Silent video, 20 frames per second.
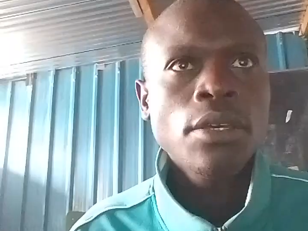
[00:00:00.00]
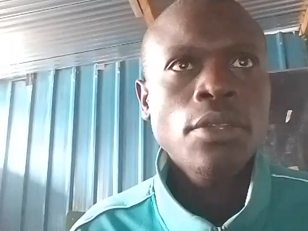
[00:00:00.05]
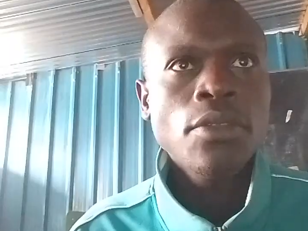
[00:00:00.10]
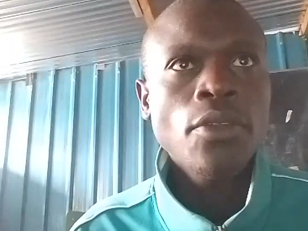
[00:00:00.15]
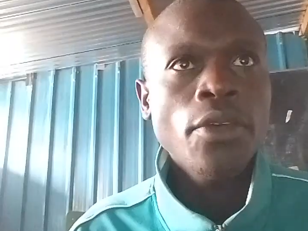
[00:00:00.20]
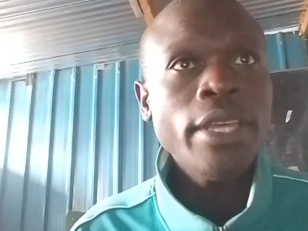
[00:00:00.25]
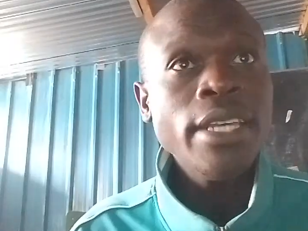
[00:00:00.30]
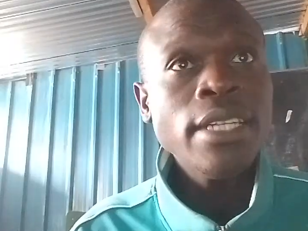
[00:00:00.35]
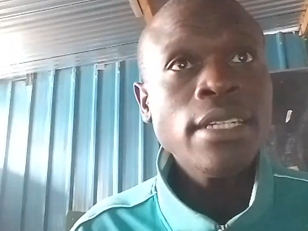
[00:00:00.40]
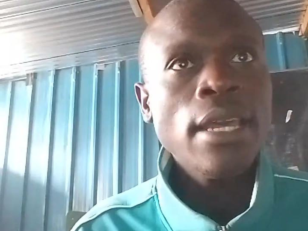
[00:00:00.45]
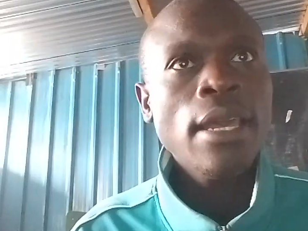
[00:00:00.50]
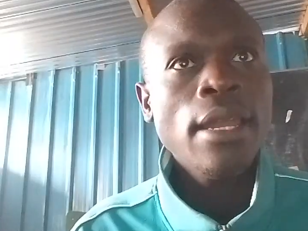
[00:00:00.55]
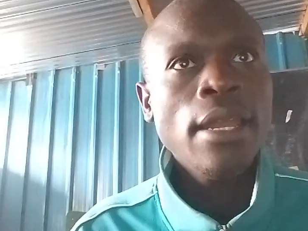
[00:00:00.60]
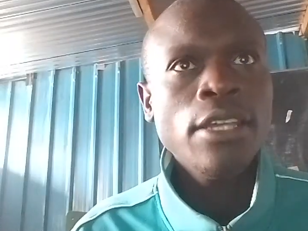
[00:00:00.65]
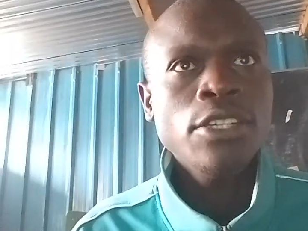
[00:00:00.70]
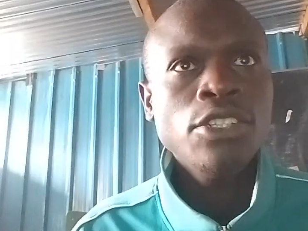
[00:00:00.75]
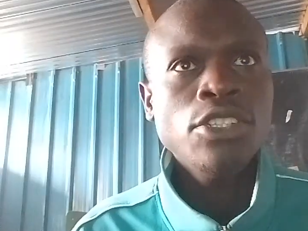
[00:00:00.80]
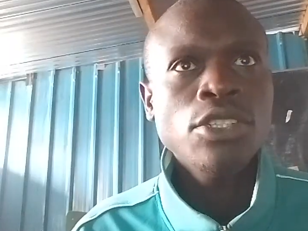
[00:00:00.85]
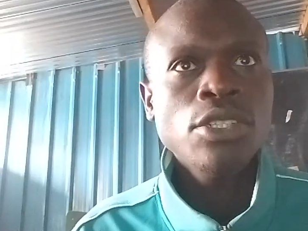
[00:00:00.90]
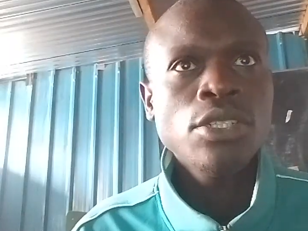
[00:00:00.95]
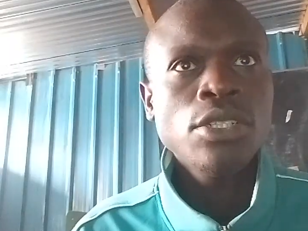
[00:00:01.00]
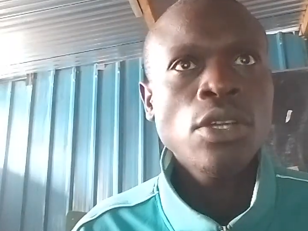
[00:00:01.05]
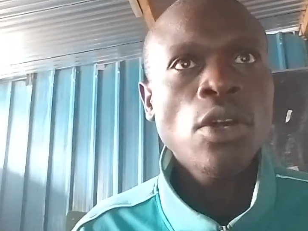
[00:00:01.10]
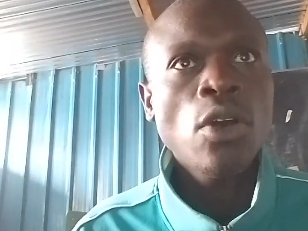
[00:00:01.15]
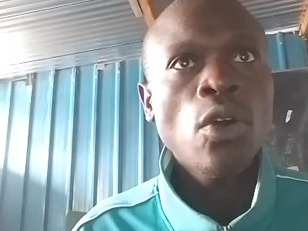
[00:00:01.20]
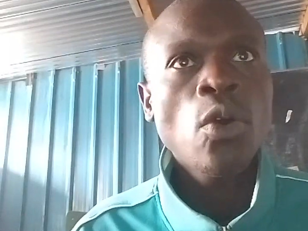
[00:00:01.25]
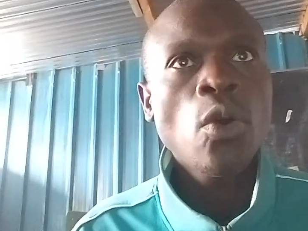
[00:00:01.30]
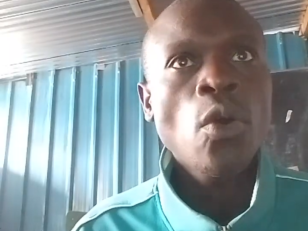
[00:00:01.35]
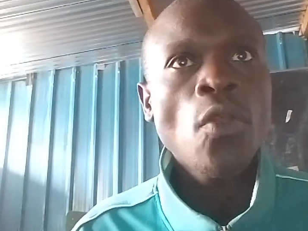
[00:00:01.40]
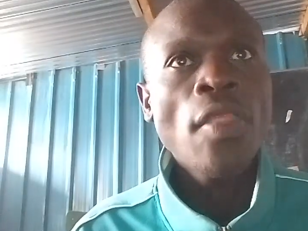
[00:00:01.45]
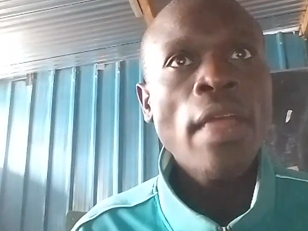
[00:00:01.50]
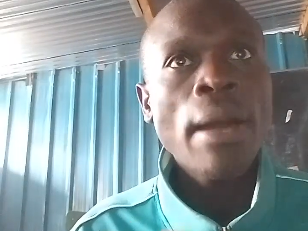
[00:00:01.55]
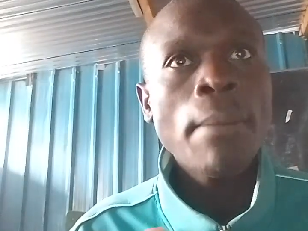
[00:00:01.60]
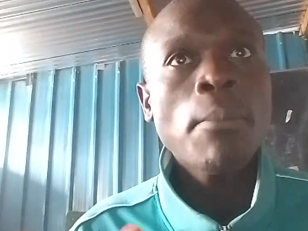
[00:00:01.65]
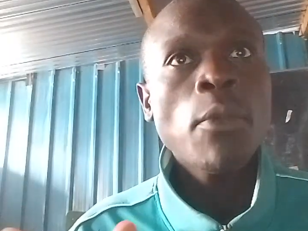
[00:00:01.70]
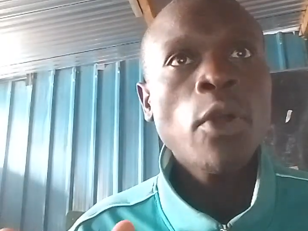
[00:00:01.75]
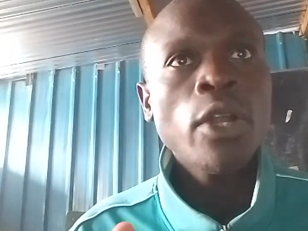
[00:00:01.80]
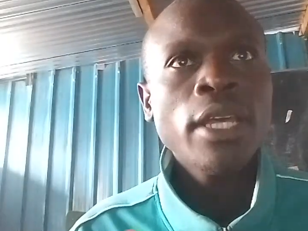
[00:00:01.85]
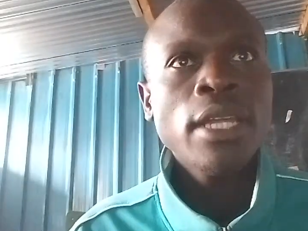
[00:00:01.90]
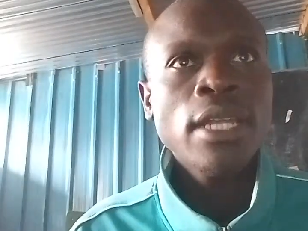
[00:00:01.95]
The heat energy or
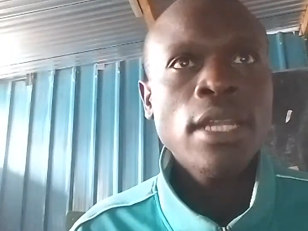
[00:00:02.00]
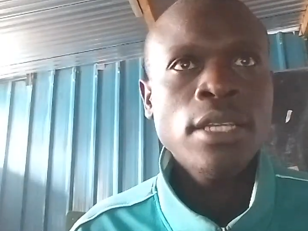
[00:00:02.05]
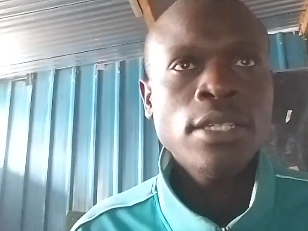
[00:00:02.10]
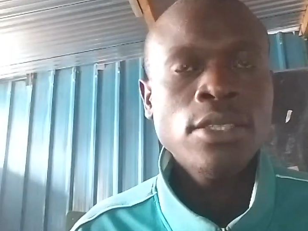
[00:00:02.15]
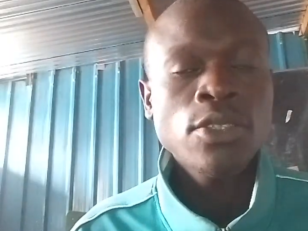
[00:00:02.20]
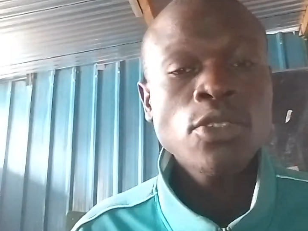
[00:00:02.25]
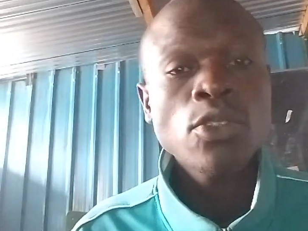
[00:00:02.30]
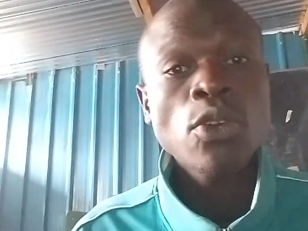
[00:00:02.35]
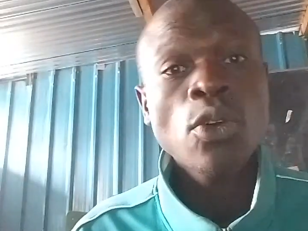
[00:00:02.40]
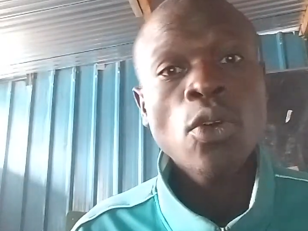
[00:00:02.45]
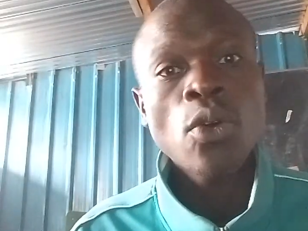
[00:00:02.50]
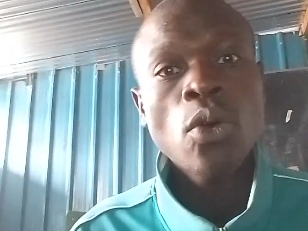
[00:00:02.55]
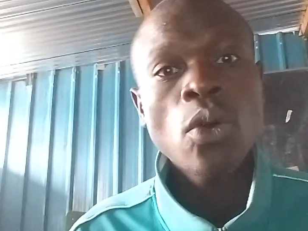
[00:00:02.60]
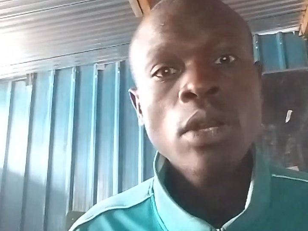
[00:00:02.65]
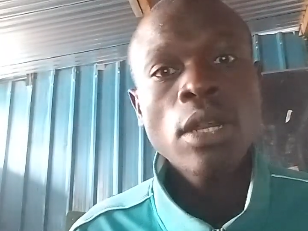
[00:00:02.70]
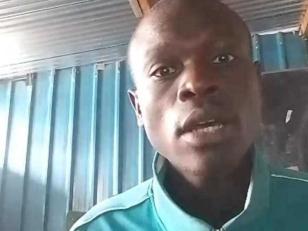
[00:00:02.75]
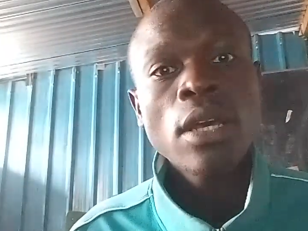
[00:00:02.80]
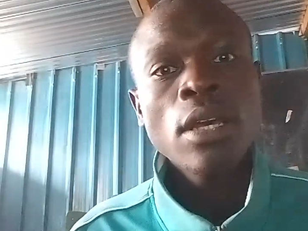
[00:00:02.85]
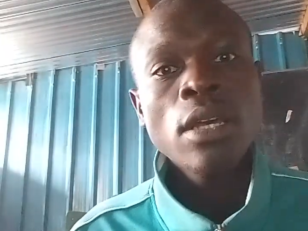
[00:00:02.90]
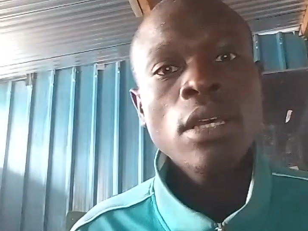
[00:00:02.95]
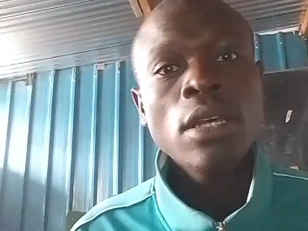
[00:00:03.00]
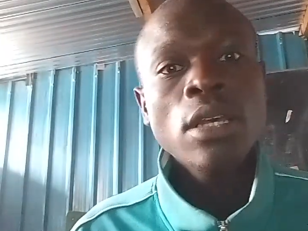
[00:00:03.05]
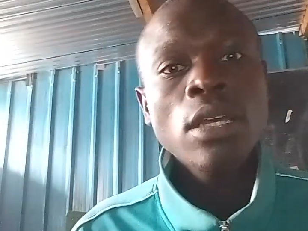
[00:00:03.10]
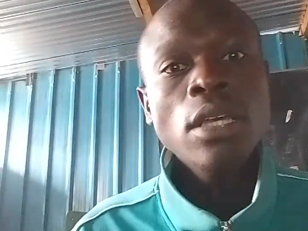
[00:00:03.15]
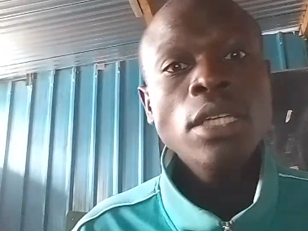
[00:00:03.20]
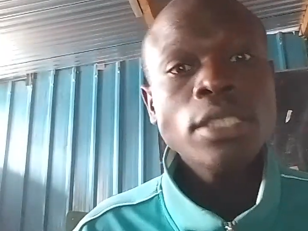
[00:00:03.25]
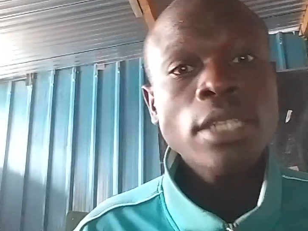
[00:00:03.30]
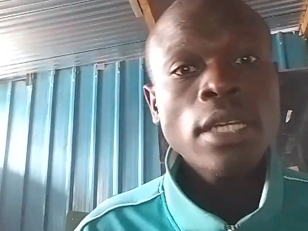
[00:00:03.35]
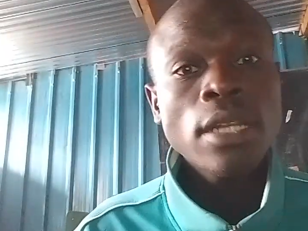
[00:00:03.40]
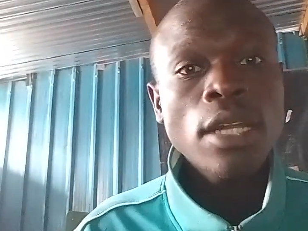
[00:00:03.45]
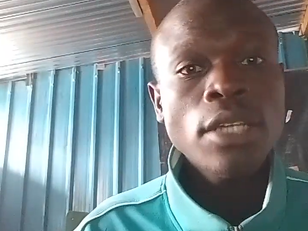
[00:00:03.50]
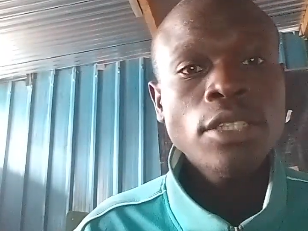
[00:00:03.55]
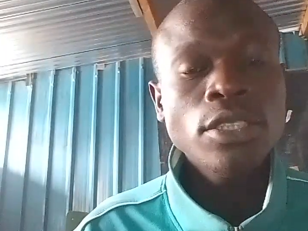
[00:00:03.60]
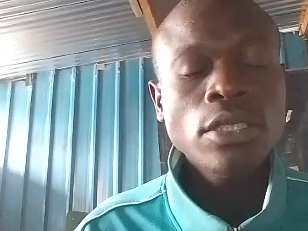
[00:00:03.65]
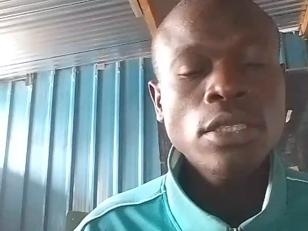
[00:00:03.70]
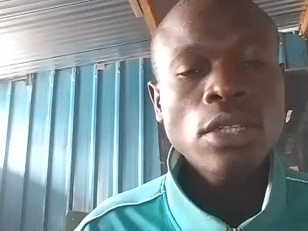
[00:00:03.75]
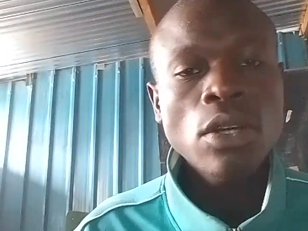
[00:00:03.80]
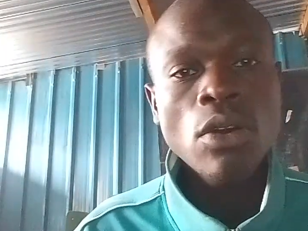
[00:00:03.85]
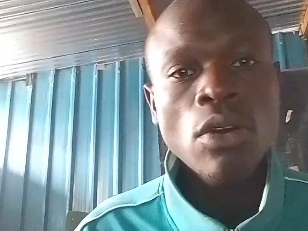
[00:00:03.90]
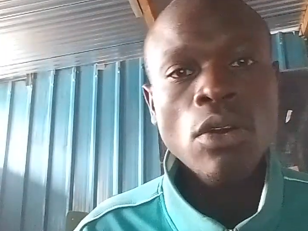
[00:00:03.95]
thermal energy is also called heat
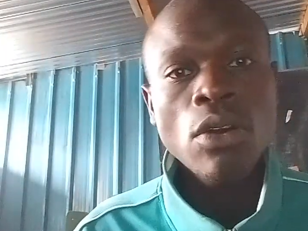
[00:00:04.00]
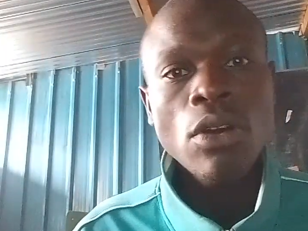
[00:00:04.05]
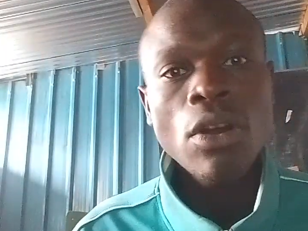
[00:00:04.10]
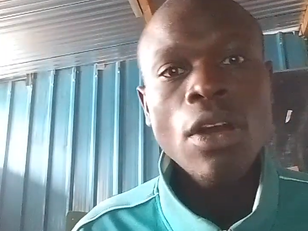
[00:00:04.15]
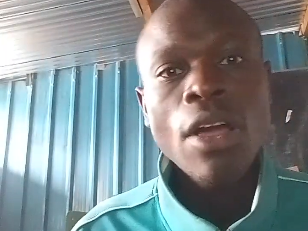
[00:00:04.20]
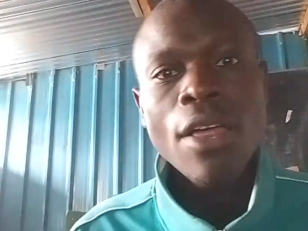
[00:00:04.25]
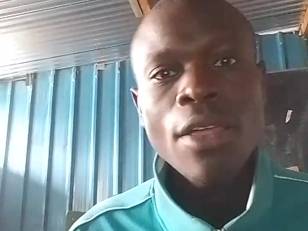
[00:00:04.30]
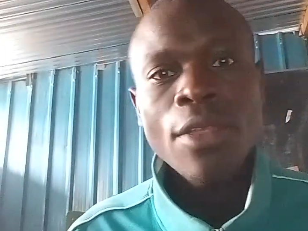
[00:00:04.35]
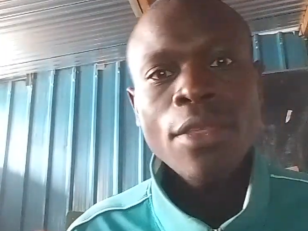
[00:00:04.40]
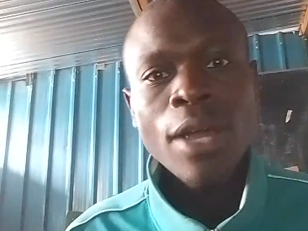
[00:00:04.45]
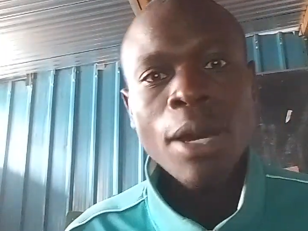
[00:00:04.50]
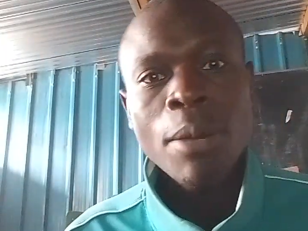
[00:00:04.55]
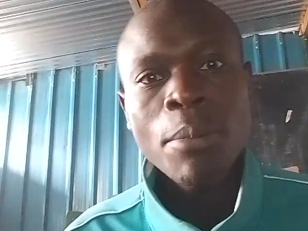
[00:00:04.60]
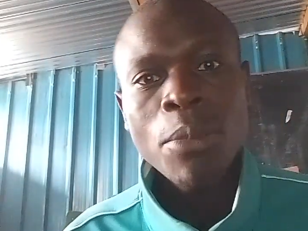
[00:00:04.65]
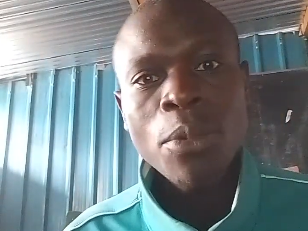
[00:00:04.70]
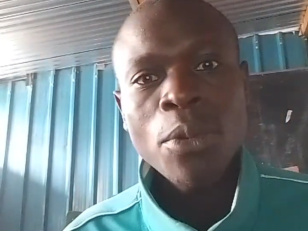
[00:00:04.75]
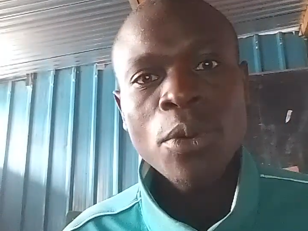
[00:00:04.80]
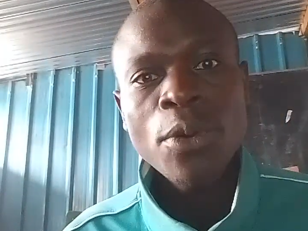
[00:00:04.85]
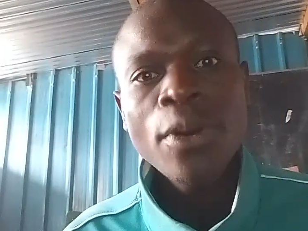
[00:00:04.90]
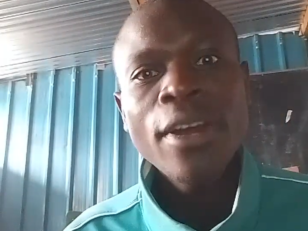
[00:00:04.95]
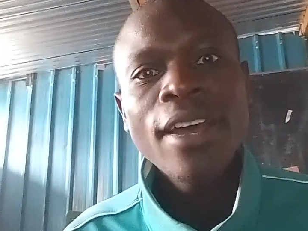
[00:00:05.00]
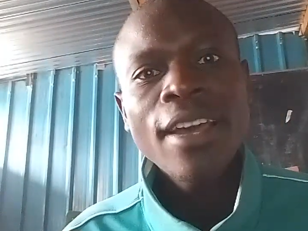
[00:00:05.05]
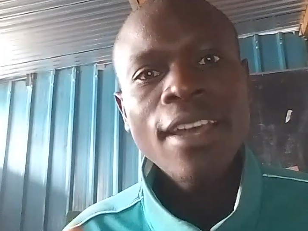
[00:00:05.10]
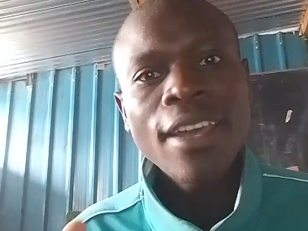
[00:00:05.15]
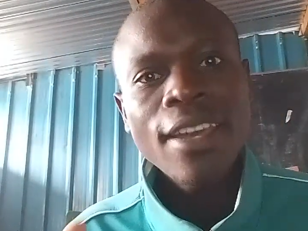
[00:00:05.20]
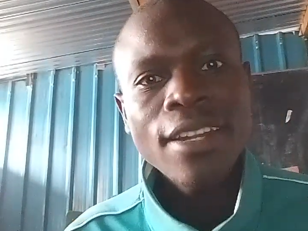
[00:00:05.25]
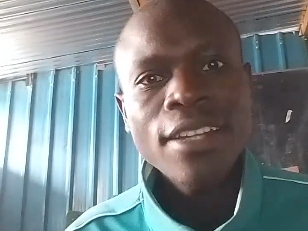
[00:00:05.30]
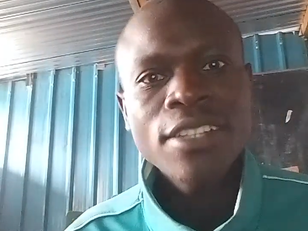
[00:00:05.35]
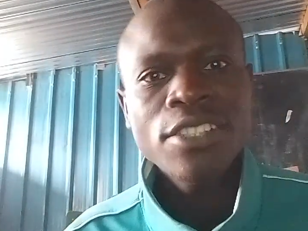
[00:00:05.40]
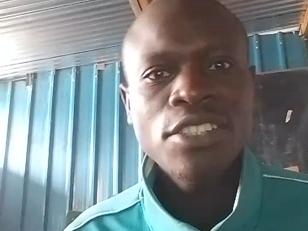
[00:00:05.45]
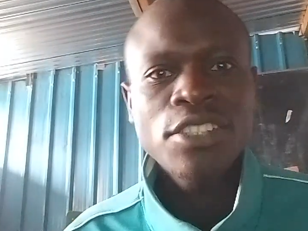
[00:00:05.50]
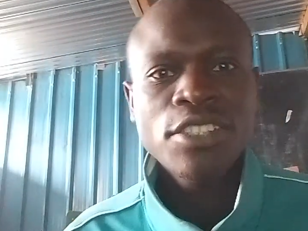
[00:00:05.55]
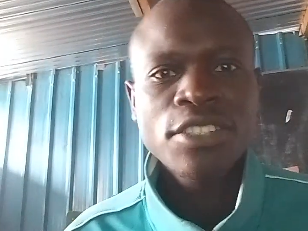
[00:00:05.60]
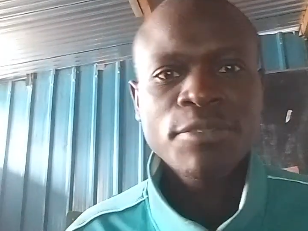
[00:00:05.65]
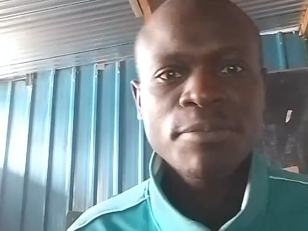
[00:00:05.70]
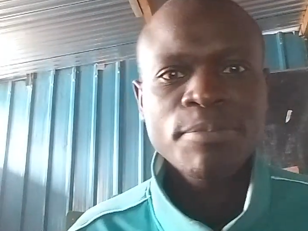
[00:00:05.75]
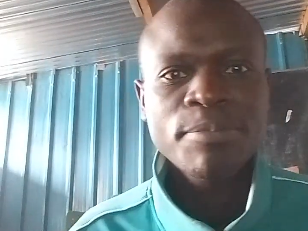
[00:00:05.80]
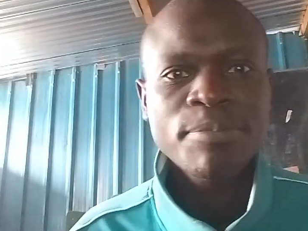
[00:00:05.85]
energy or thermal energy.